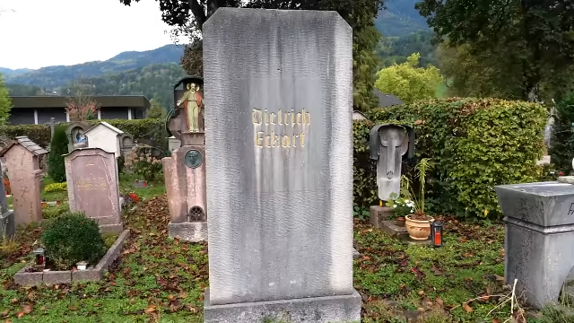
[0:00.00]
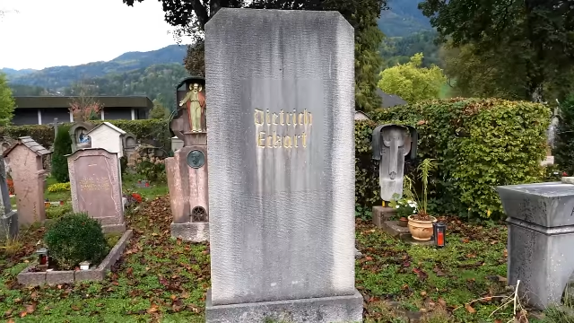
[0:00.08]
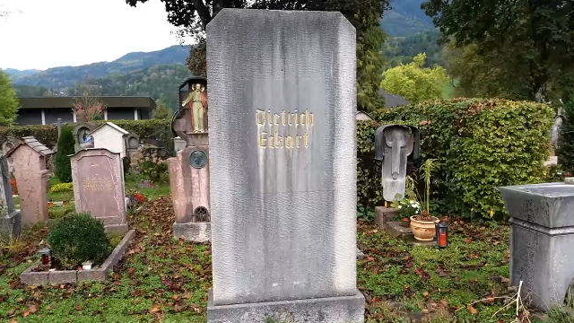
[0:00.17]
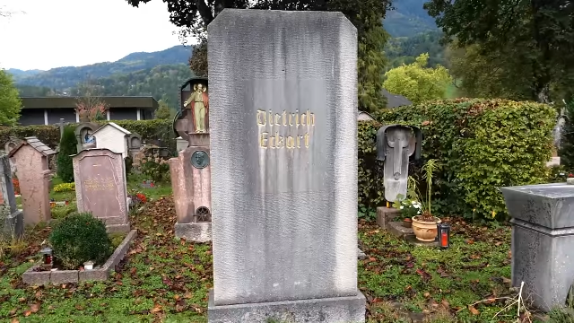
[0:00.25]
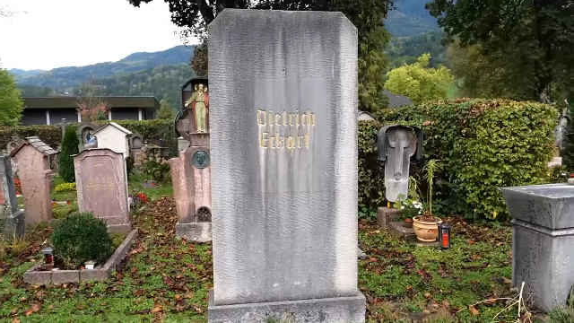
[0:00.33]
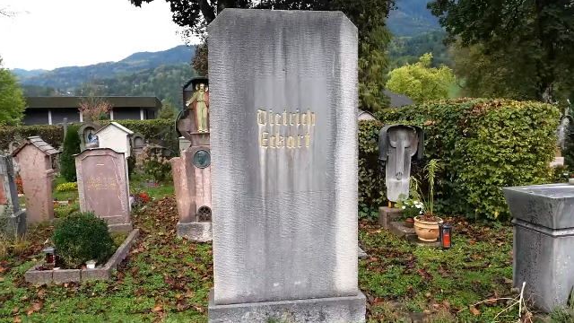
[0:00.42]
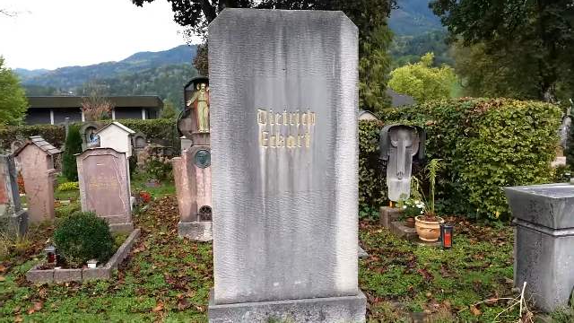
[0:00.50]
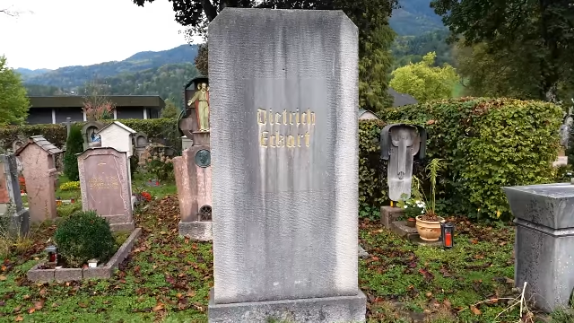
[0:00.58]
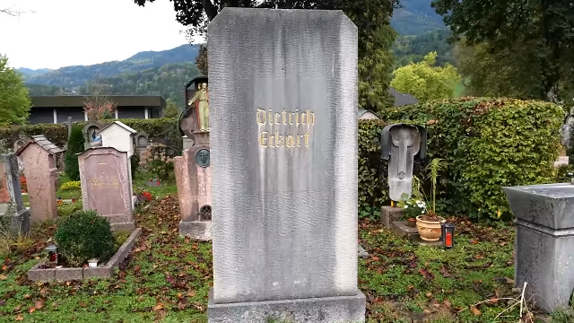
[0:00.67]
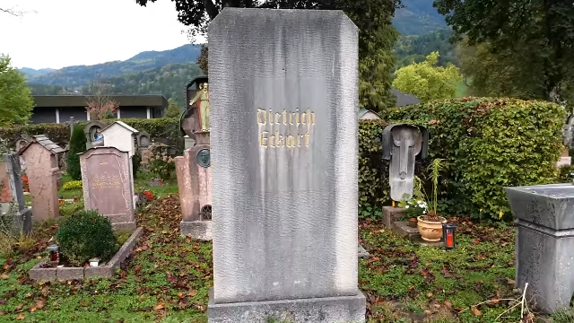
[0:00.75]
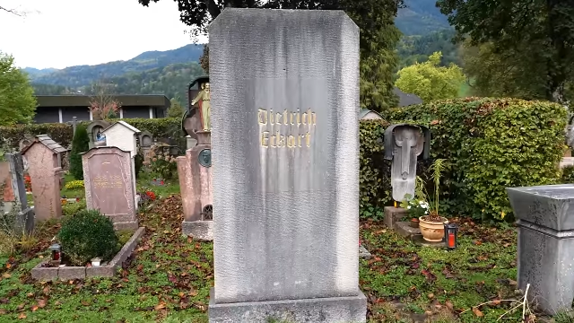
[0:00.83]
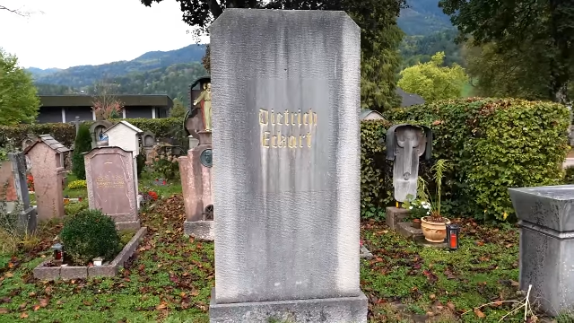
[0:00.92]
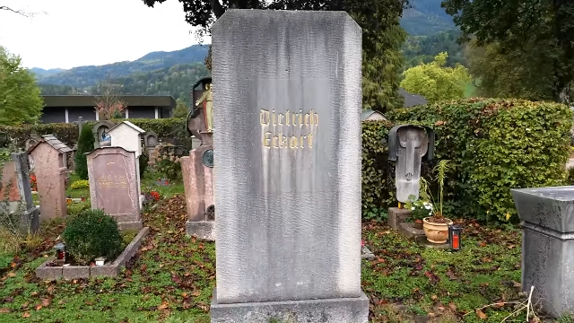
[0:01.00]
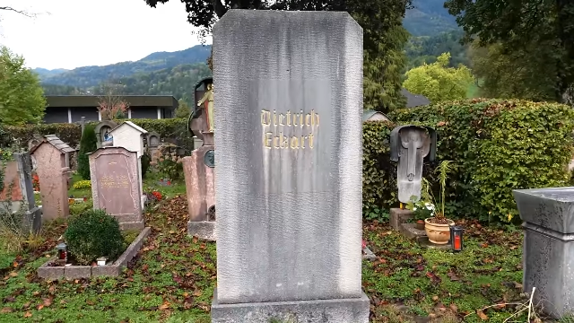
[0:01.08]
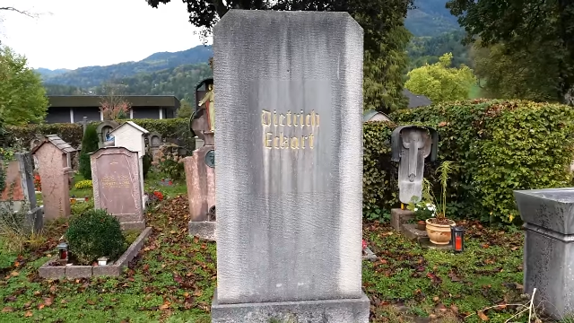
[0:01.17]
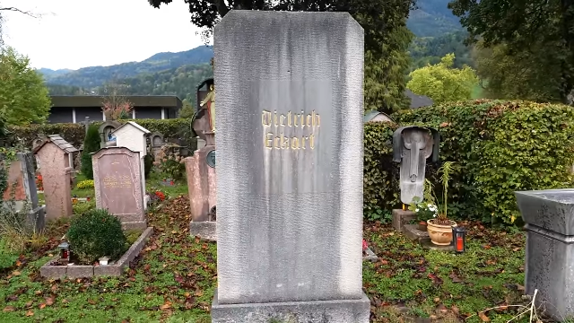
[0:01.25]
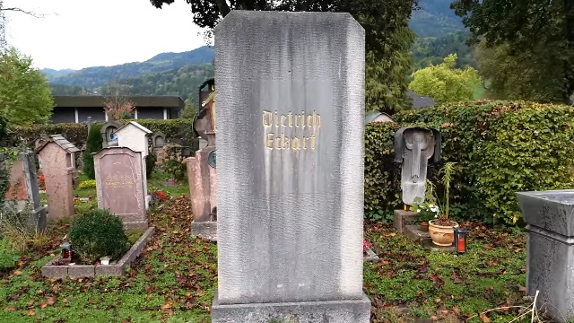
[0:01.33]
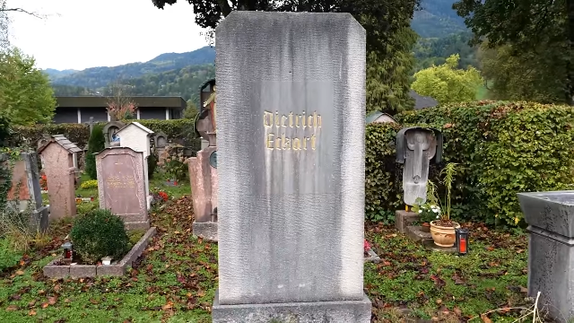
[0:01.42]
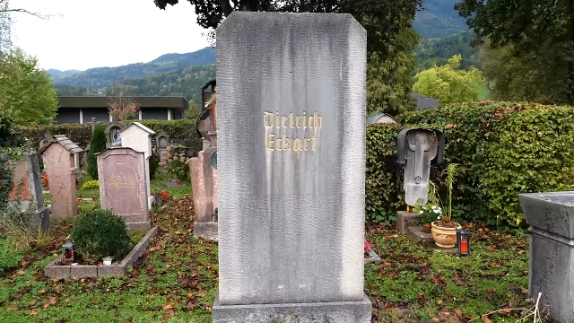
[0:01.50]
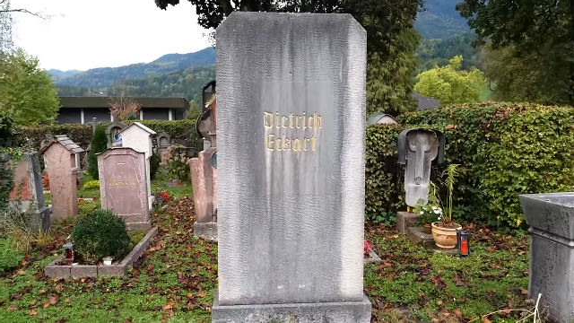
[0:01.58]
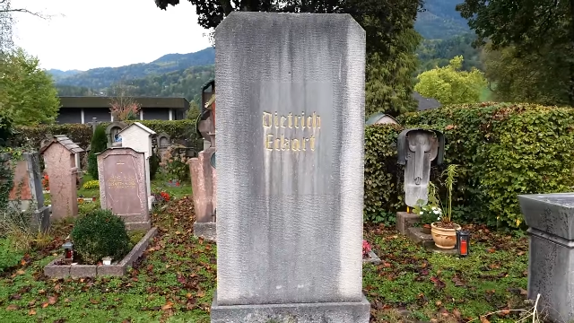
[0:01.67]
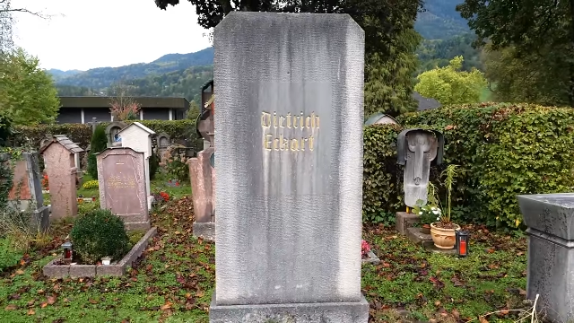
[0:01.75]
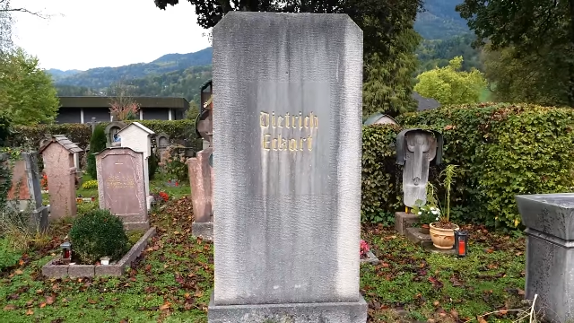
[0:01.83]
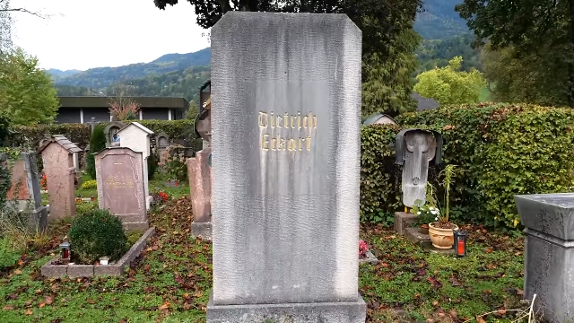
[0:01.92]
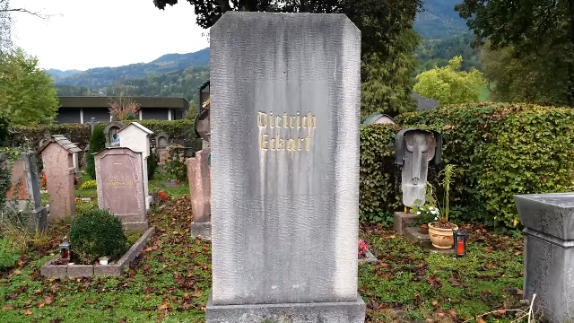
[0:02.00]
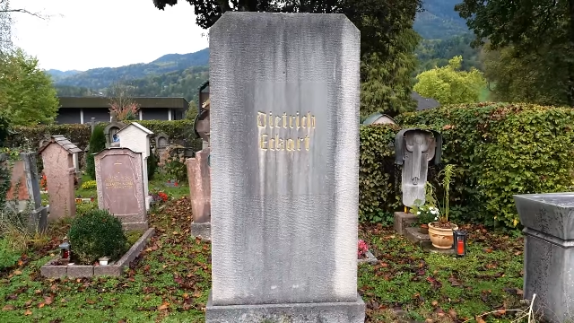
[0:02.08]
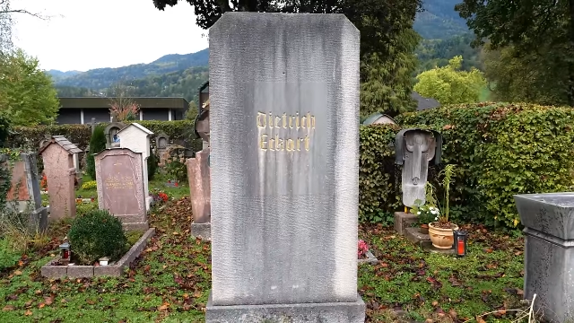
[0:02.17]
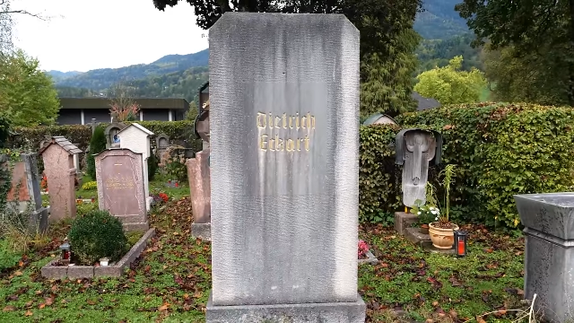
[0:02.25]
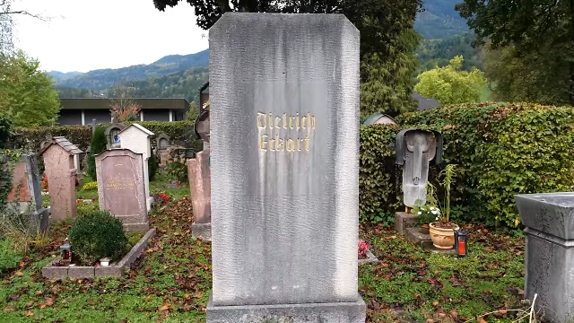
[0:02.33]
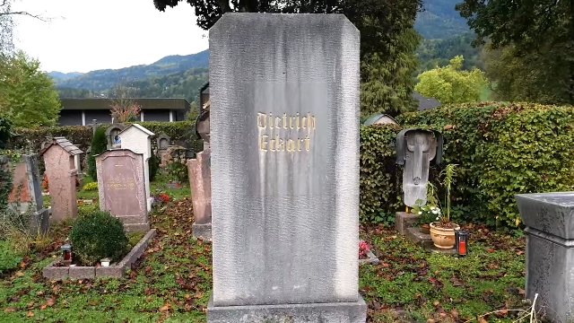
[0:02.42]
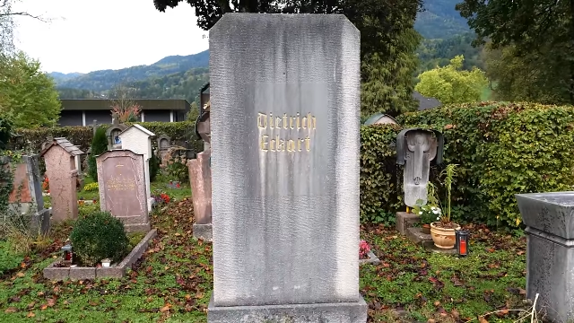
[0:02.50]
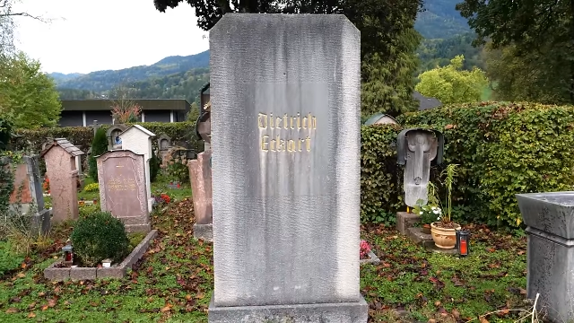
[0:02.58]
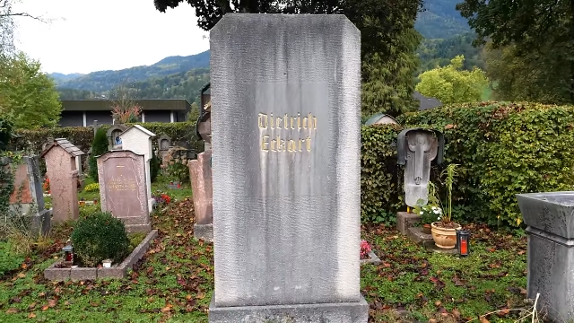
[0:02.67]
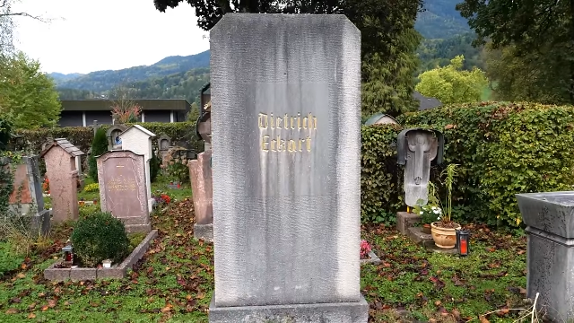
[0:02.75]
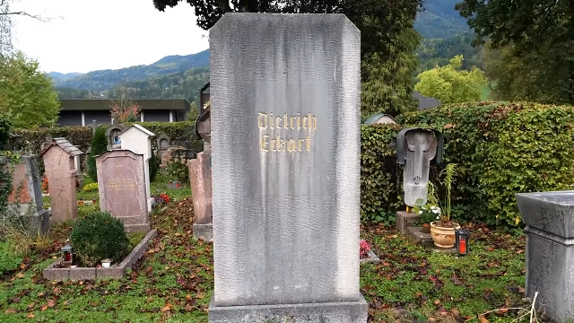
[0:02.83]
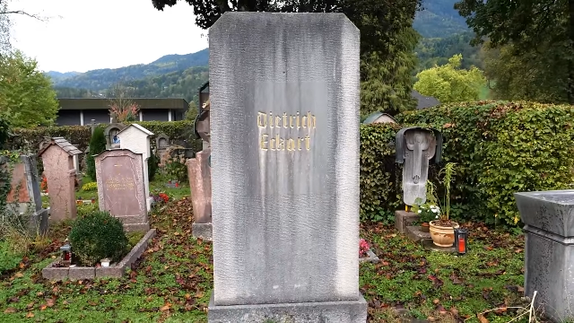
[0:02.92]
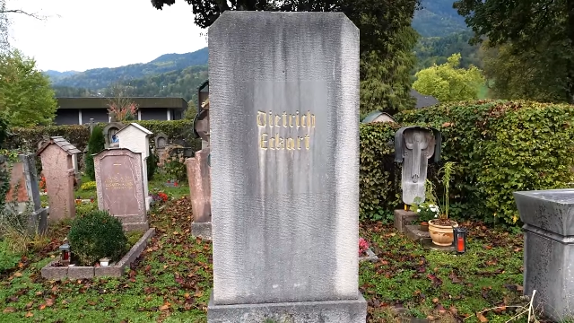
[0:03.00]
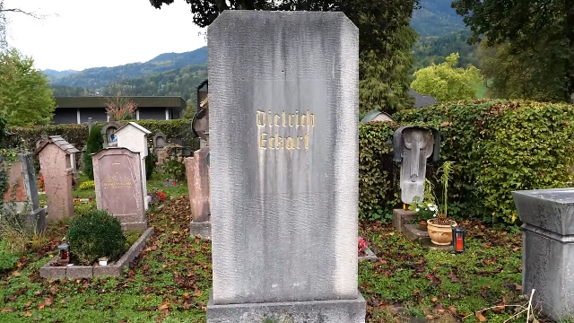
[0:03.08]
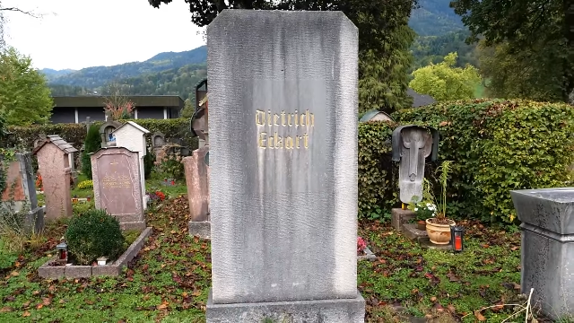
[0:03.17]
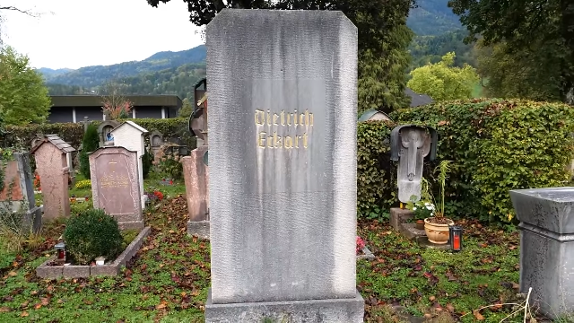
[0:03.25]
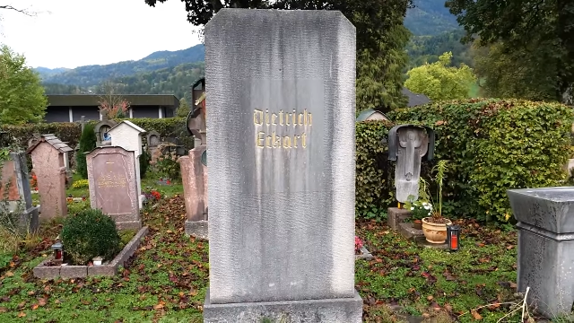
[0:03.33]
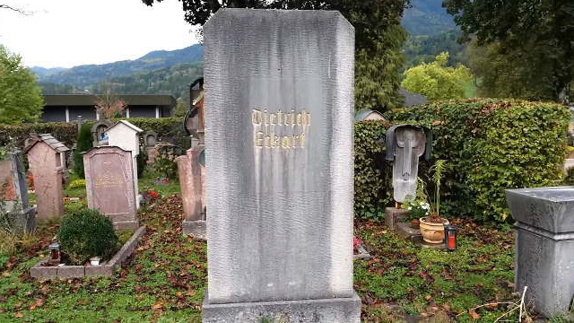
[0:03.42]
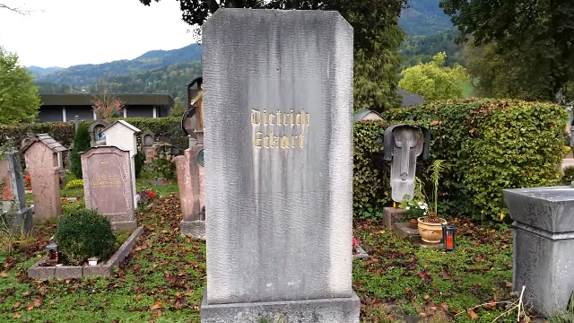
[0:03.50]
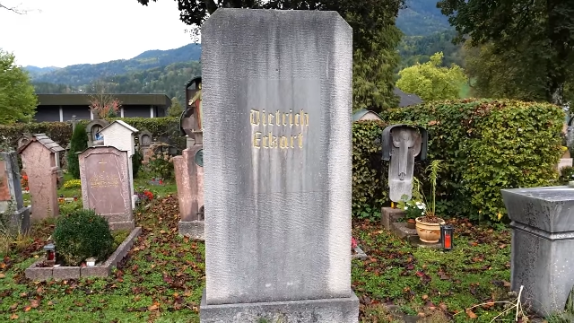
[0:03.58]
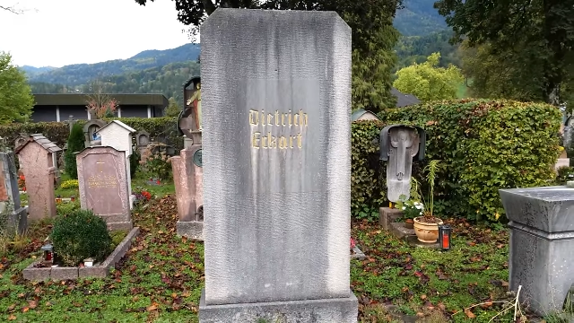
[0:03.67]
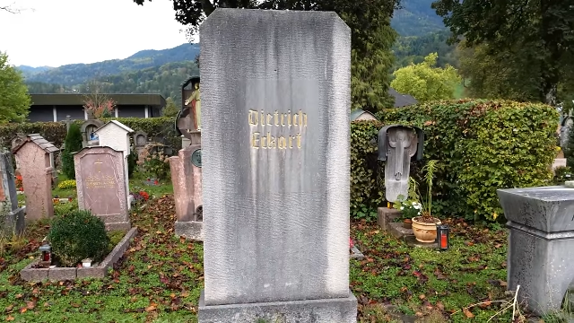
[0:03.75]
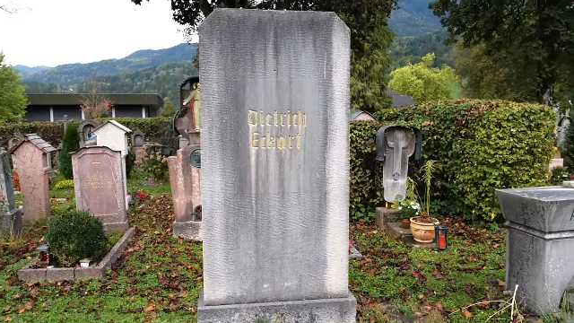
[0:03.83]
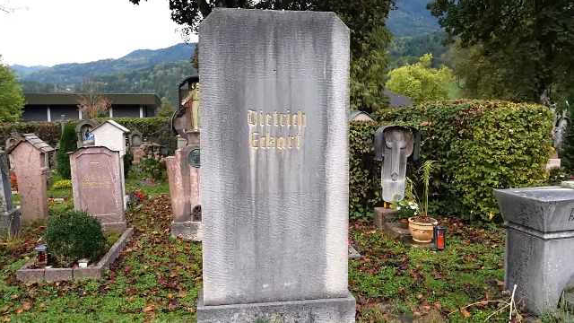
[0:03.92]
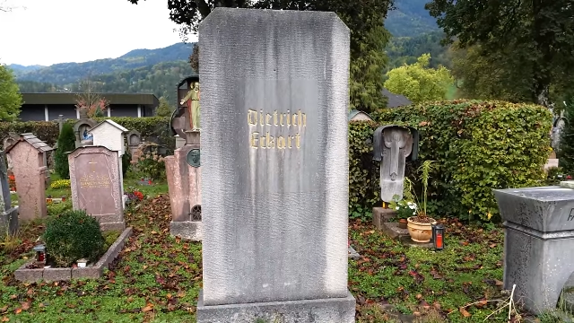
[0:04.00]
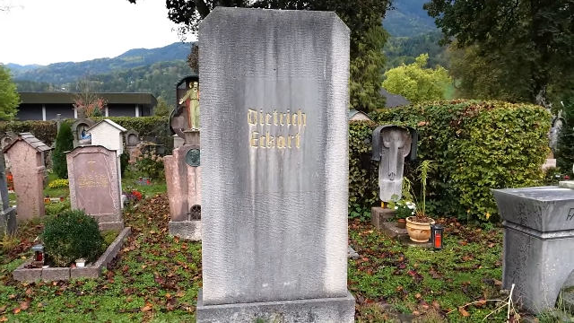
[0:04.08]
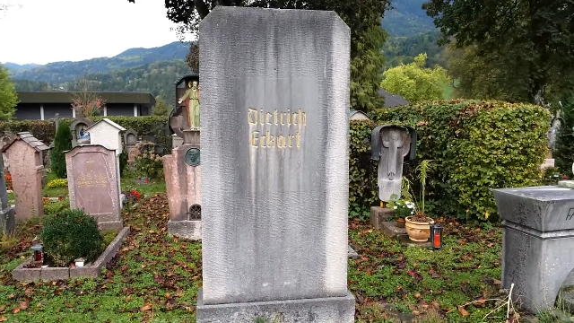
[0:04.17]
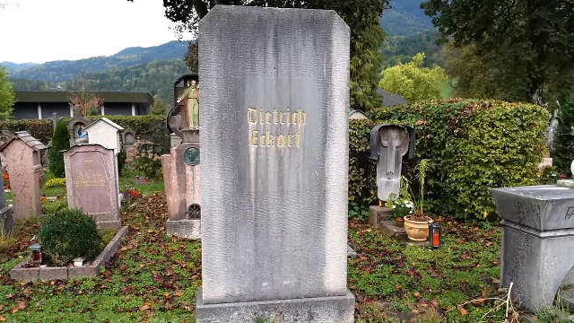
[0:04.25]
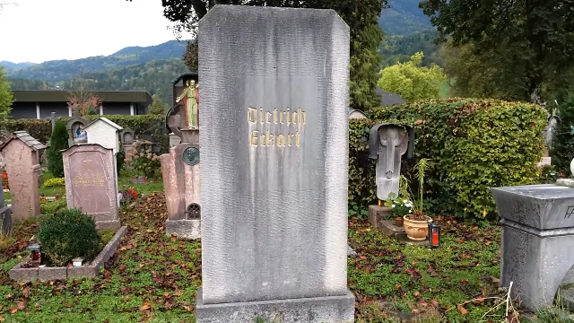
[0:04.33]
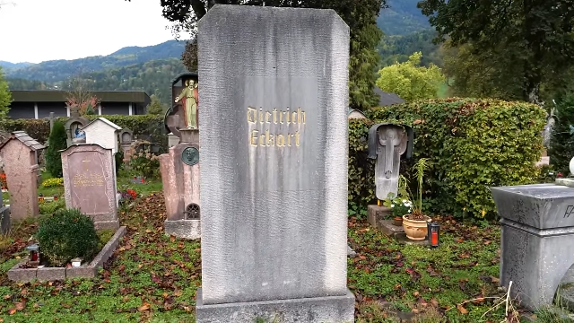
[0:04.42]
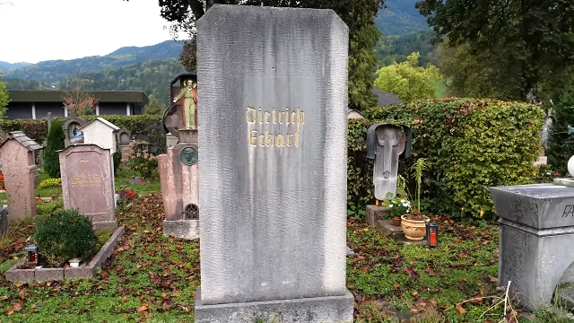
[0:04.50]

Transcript: Nobody's mouth can be seen.